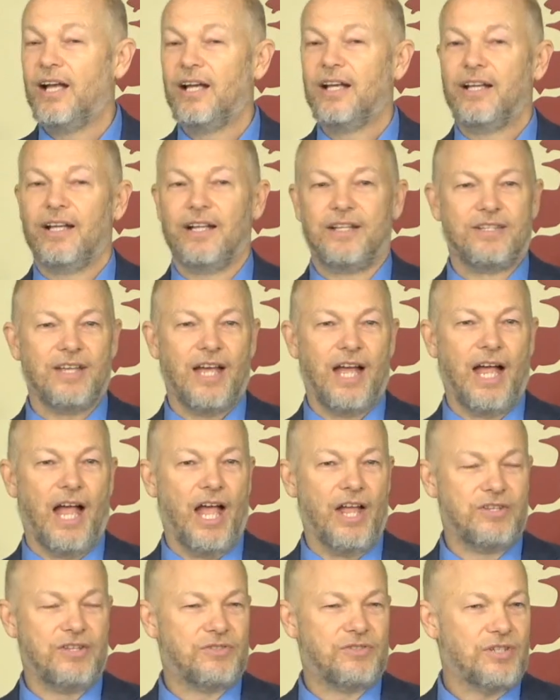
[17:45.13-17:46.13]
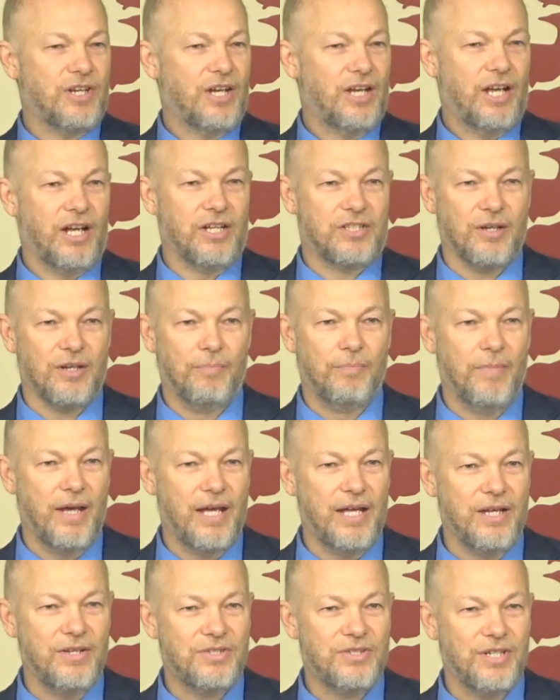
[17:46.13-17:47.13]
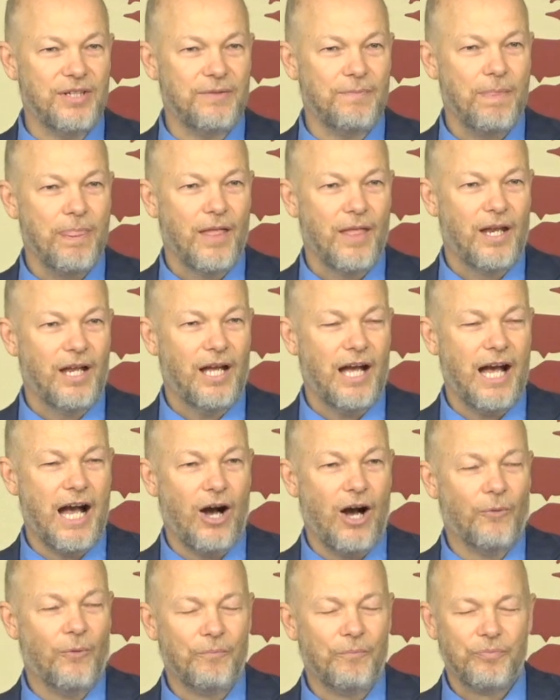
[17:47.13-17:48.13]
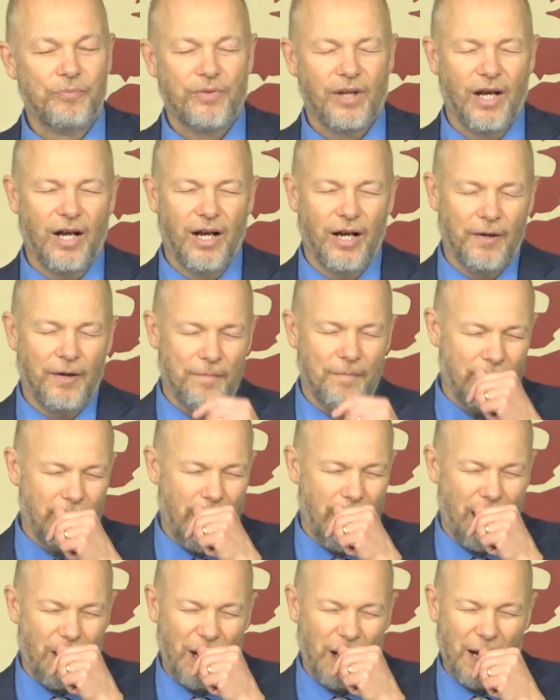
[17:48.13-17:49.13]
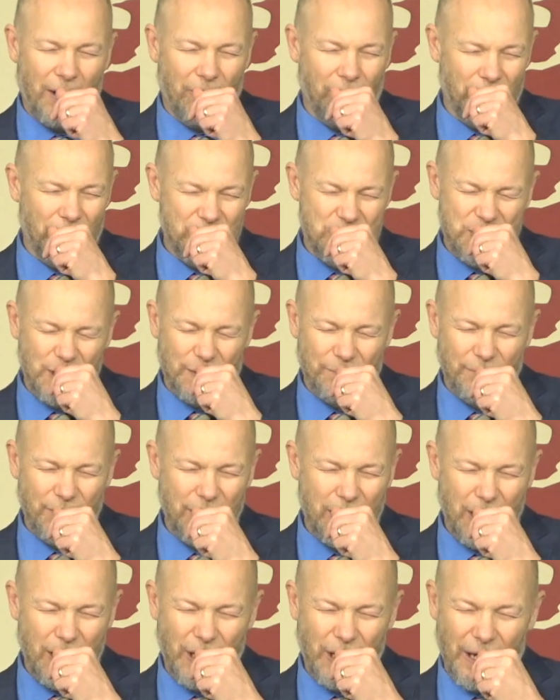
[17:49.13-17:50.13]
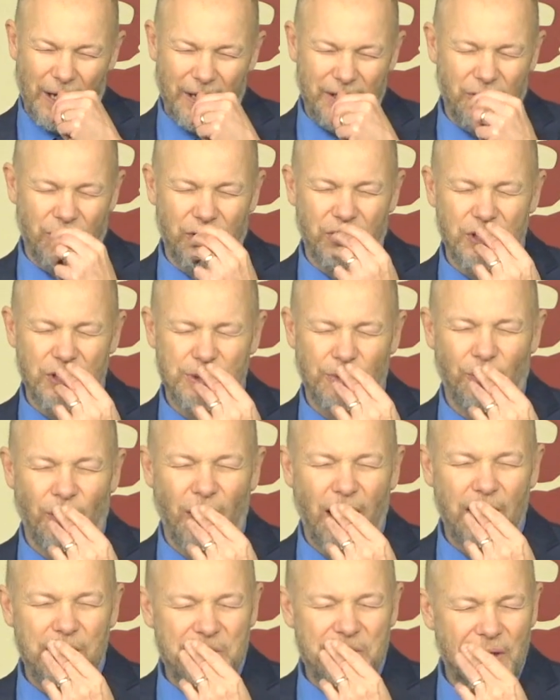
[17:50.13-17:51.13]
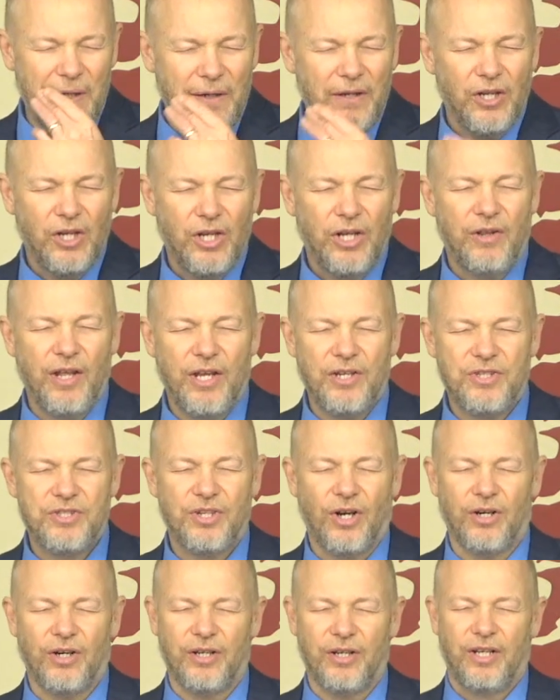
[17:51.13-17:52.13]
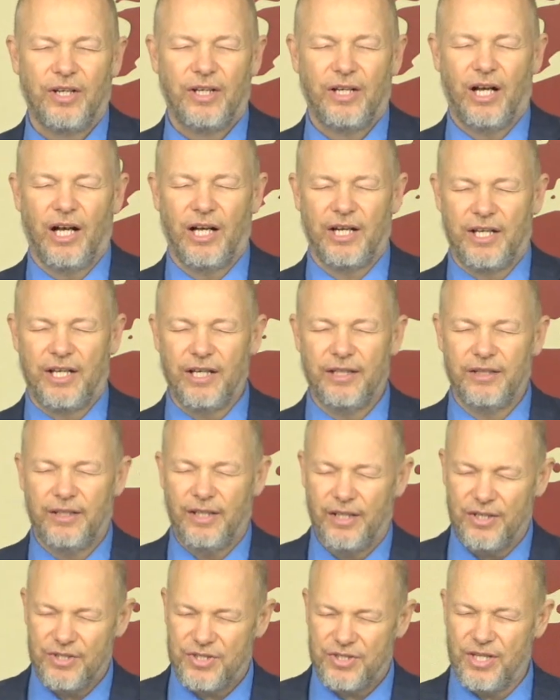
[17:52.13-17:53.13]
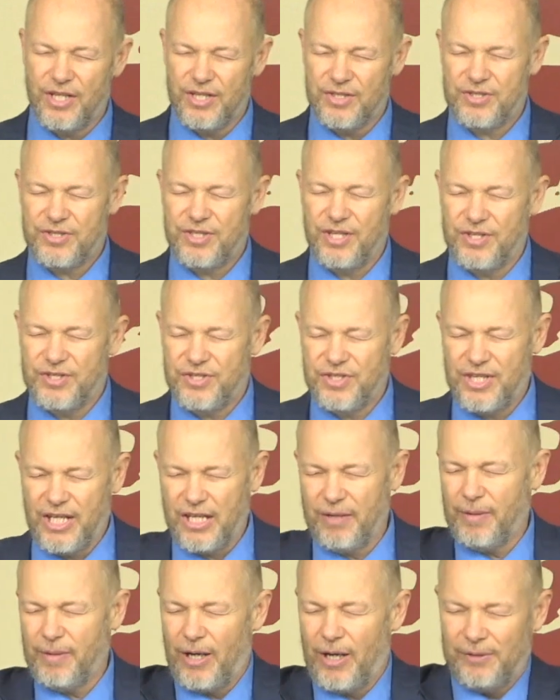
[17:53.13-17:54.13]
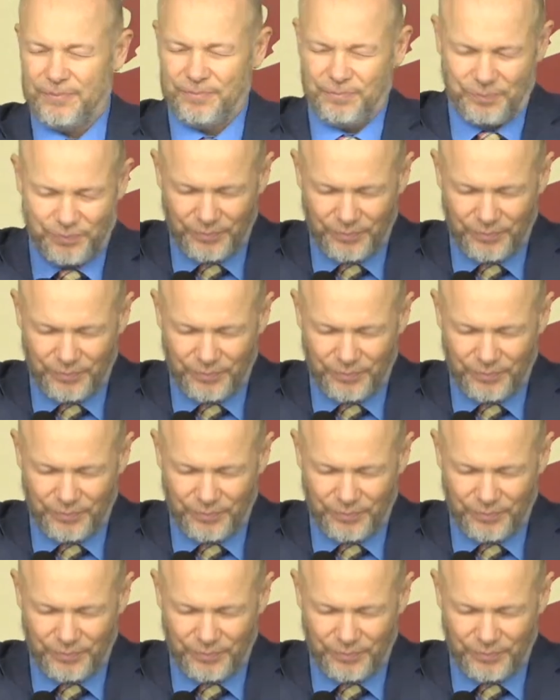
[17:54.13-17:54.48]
It's amazing how when someone, you can just watch it, they start getting this thing about,